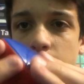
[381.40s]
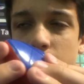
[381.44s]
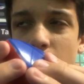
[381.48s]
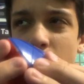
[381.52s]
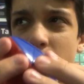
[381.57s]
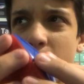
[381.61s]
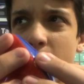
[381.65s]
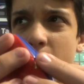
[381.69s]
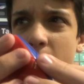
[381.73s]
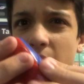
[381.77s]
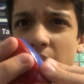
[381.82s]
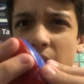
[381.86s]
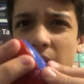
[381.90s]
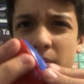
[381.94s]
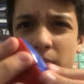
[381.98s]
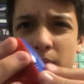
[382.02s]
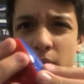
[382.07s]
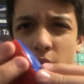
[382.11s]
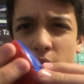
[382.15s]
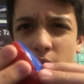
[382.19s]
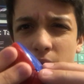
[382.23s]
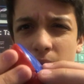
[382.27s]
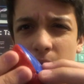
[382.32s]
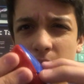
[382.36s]

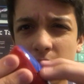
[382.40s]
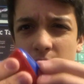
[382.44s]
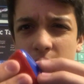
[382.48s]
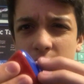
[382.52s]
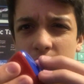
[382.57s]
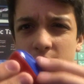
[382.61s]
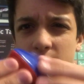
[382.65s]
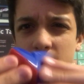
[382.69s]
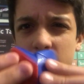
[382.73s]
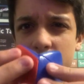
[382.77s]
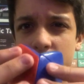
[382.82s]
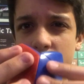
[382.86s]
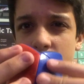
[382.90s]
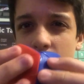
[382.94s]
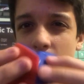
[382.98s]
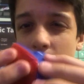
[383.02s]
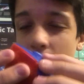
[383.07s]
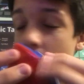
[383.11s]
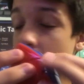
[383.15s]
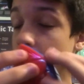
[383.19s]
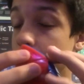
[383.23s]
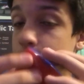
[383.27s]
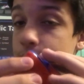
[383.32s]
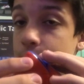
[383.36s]
Megamorphix.
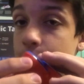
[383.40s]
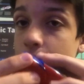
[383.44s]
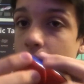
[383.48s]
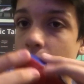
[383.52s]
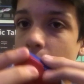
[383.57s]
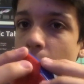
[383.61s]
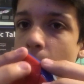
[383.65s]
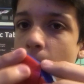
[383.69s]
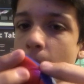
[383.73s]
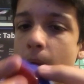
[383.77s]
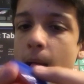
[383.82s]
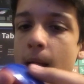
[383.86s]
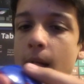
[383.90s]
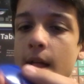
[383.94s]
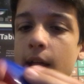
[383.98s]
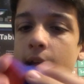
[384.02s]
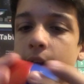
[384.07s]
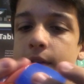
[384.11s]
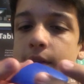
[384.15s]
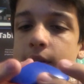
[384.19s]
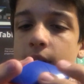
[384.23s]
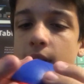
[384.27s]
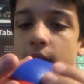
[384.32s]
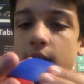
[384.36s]
Oh, that was a weird.
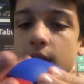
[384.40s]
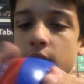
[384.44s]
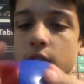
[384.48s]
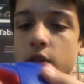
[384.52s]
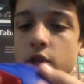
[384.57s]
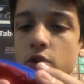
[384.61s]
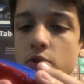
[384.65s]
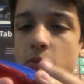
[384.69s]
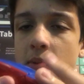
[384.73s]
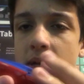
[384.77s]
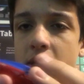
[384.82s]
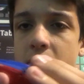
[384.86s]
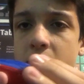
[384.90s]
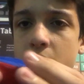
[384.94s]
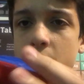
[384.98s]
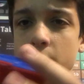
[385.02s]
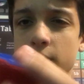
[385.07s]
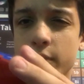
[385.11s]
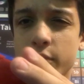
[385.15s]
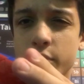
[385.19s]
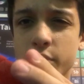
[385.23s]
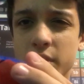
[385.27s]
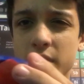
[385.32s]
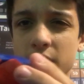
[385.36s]
It's like the 2x2
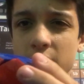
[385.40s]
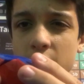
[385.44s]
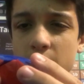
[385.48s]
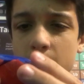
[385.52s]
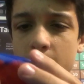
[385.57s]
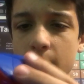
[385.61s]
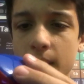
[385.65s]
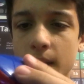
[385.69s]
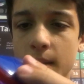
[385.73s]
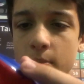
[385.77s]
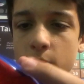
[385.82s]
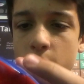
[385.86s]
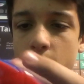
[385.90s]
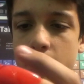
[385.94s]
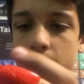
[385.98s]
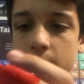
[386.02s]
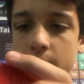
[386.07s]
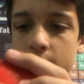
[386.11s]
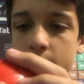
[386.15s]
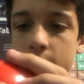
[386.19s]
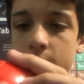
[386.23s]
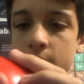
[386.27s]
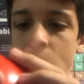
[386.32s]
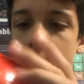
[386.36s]
version of the
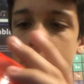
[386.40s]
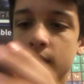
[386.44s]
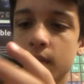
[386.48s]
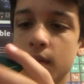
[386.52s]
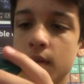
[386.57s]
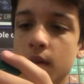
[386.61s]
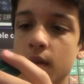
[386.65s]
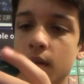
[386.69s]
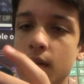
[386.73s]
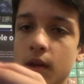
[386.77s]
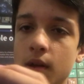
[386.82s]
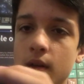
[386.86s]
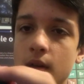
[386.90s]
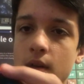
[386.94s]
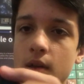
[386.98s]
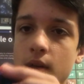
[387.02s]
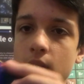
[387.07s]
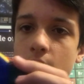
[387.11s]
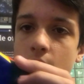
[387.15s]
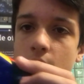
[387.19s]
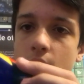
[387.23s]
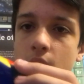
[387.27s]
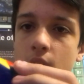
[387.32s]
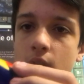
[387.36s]
Megamorphix.
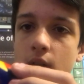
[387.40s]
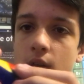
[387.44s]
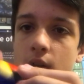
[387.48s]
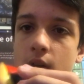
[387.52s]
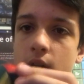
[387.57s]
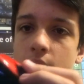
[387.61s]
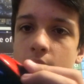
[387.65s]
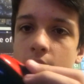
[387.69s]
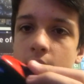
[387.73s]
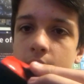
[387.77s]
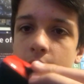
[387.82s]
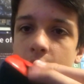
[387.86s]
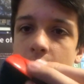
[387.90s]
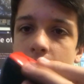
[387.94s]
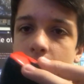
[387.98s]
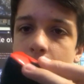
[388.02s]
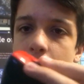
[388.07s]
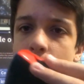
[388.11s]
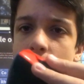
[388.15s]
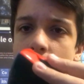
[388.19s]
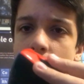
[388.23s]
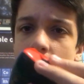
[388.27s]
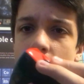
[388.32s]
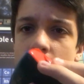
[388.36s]
Like
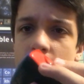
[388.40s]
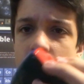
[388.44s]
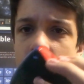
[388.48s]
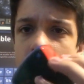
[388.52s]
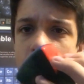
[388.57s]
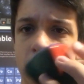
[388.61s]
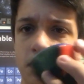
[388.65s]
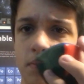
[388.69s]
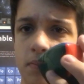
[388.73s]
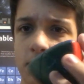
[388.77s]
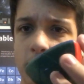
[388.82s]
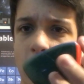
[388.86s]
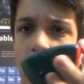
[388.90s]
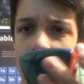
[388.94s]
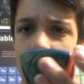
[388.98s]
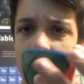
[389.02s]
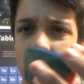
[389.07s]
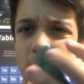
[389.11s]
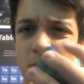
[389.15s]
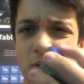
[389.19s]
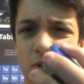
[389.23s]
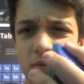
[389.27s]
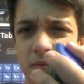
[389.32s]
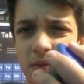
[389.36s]
the
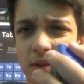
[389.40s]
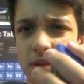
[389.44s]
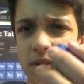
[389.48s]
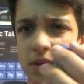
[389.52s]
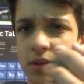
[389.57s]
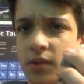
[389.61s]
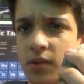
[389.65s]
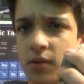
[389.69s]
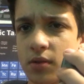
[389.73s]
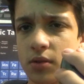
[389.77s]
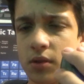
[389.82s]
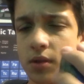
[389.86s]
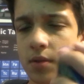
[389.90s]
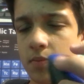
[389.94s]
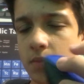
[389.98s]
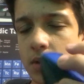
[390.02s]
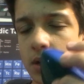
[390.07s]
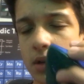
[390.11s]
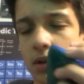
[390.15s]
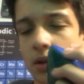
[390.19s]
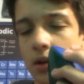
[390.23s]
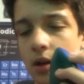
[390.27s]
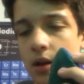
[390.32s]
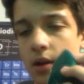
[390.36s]
Pyraminx or
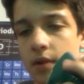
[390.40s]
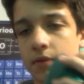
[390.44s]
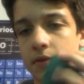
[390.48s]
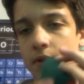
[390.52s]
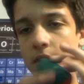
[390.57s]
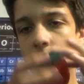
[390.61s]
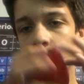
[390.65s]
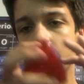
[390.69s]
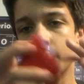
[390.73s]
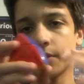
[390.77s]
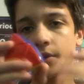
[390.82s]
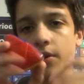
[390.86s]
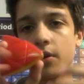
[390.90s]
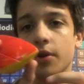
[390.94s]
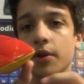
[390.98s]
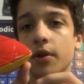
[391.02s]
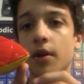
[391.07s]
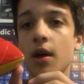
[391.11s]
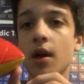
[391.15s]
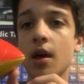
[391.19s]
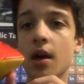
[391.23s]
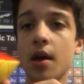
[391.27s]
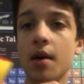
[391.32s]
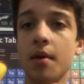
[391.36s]
something. I forgot what it's called.
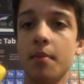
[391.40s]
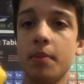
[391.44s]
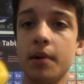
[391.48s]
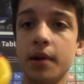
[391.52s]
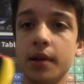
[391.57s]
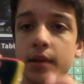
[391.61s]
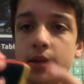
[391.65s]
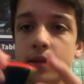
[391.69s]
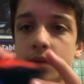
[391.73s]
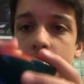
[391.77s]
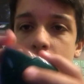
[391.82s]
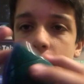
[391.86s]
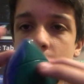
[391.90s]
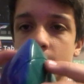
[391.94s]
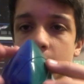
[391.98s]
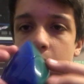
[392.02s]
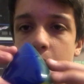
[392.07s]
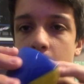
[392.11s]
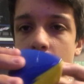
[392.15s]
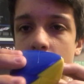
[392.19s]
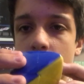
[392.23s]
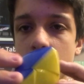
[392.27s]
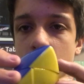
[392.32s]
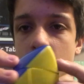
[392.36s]
But it's
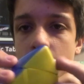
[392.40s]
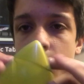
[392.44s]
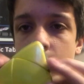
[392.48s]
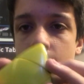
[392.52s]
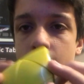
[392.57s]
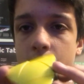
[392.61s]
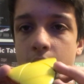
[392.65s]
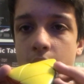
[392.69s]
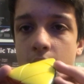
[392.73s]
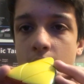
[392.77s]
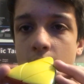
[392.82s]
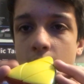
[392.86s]
pillowed.